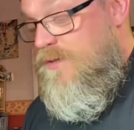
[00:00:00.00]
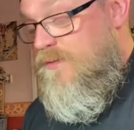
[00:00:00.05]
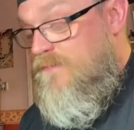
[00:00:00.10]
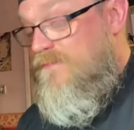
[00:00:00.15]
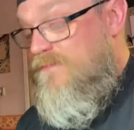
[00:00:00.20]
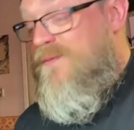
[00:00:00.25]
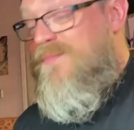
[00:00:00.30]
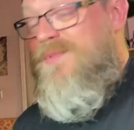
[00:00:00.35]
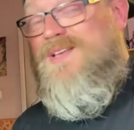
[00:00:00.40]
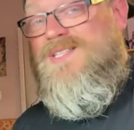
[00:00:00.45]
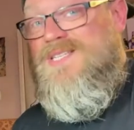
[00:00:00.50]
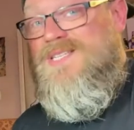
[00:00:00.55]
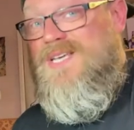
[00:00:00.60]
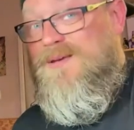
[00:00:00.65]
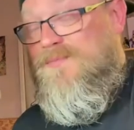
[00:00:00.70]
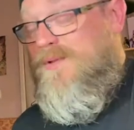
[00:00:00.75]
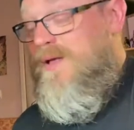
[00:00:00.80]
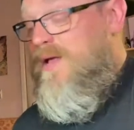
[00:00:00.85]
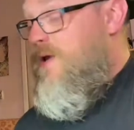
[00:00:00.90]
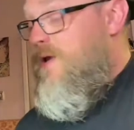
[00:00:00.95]
that from that same
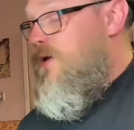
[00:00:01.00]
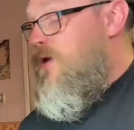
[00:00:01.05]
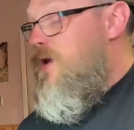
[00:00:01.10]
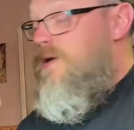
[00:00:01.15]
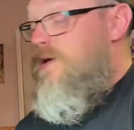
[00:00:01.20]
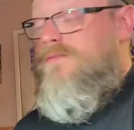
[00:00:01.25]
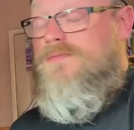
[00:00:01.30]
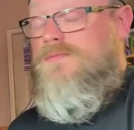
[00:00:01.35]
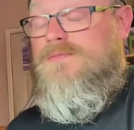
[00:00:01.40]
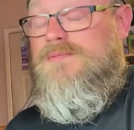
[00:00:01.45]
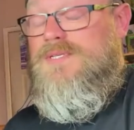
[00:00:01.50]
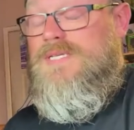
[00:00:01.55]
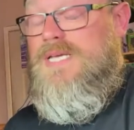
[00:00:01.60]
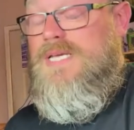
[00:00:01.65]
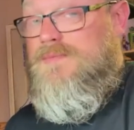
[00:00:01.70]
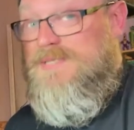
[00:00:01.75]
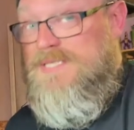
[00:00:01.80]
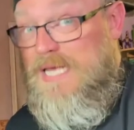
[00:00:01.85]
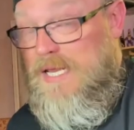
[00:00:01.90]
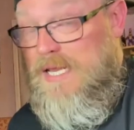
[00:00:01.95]
buyer, same
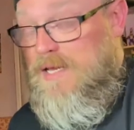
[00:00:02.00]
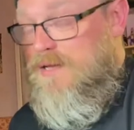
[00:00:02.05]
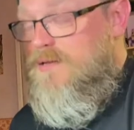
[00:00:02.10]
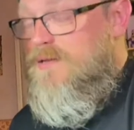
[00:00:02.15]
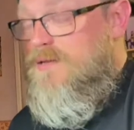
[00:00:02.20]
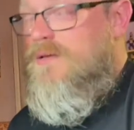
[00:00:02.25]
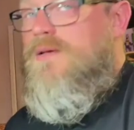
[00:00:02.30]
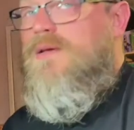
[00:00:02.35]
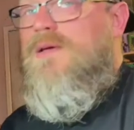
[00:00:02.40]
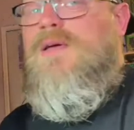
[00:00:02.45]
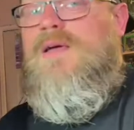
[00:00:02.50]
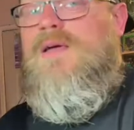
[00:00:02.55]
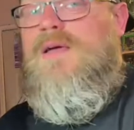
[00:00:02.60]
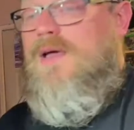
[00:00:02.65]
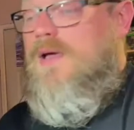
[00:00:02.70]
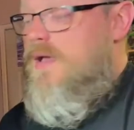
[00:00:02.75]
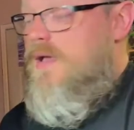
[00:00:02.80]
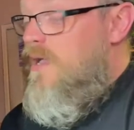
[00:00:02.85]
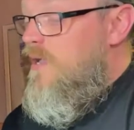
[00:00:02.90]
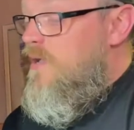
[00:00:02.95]
seller.
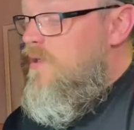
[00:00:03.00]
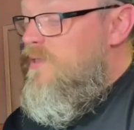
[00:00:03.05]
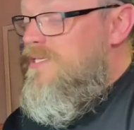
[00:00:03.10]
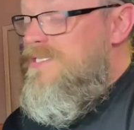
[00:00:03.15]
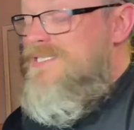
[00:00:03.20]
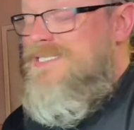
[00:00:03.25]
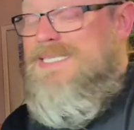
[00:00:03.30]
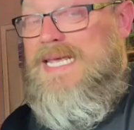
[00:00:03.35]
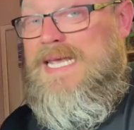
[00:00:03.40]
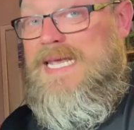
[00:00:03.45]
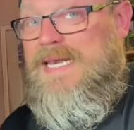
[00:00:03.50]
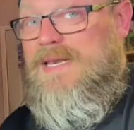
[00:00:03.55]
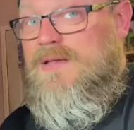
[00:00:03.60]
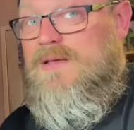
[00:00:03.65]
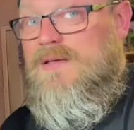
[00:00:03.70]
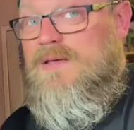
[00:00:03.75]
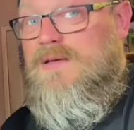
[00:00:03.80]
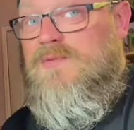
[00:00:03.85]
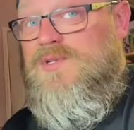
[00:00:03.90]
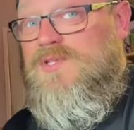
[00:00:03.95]
I got this tin
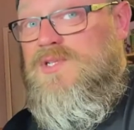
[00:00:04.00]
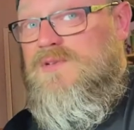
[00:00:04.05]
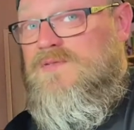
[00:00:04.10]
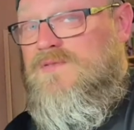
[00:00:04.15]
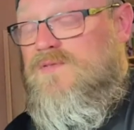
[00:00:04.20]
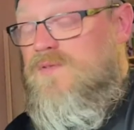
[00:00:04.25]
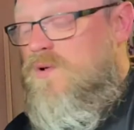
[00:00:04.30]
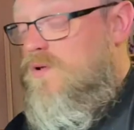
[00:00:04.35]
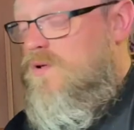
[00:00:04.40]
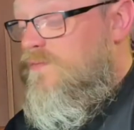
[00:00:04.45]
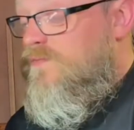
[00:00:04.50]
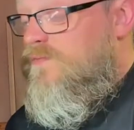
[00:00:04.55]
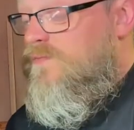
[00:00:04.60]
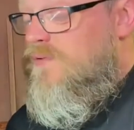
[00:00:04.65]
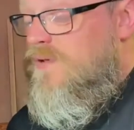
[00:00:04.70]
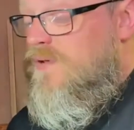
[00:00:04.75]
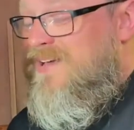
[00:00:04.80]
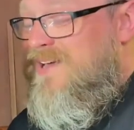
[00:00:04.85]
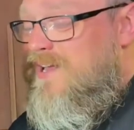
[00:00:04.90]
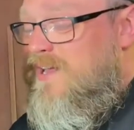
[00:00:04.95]
which is full of
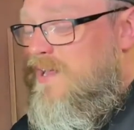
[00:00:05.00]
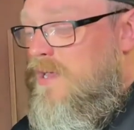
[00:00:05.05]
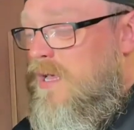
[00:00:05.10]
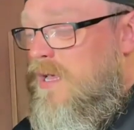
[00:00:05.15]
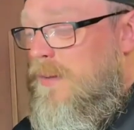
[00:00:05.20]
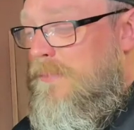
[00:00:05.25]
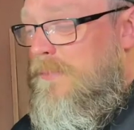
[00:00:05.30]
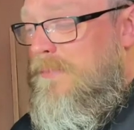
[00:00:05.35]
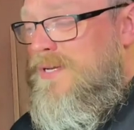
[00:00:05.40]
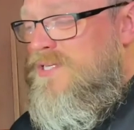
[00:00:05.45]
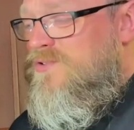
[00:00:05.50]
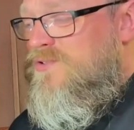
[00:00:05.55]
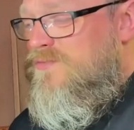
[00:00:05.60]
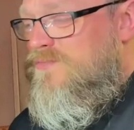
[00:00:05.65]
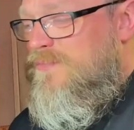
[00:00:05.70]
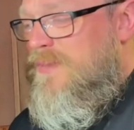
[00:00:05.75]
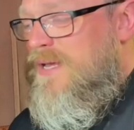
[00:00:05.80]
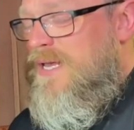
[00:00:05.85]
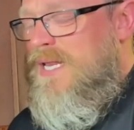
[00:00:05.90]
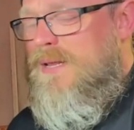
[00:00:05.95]
a mixture of
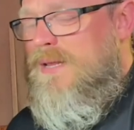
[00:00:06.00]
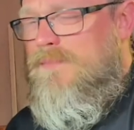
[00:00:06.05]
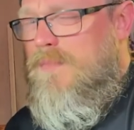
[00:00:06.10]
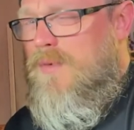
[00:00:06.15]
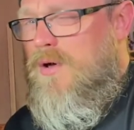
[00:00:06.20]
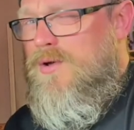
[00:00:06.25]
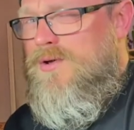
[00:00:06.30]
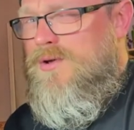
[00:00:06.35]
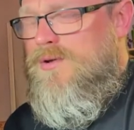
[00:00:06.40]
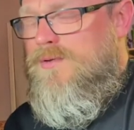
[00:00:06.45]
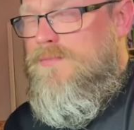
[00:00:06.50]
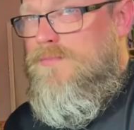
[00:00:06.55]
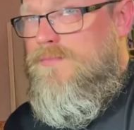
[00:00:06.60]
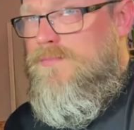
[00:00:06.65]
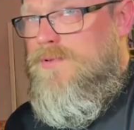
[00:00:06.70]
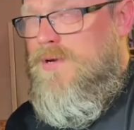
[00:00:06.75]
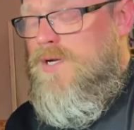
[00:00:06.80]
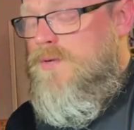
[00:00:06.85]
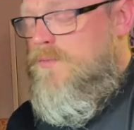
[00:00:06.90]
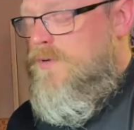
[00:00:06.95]
mainly modern
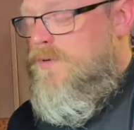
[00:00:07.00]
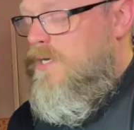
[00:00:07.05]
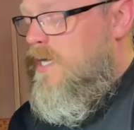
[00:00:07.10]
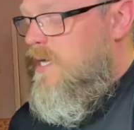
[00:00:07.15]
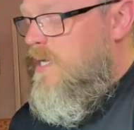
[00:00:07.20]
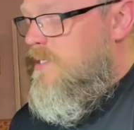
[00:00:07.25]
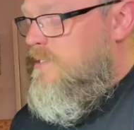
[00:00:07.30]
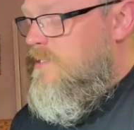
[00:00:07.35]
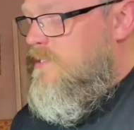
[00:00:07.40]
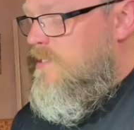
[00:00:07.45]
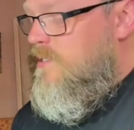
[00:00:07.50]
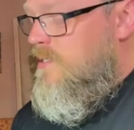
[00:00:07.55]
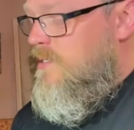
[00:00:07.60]
Pokemon cards.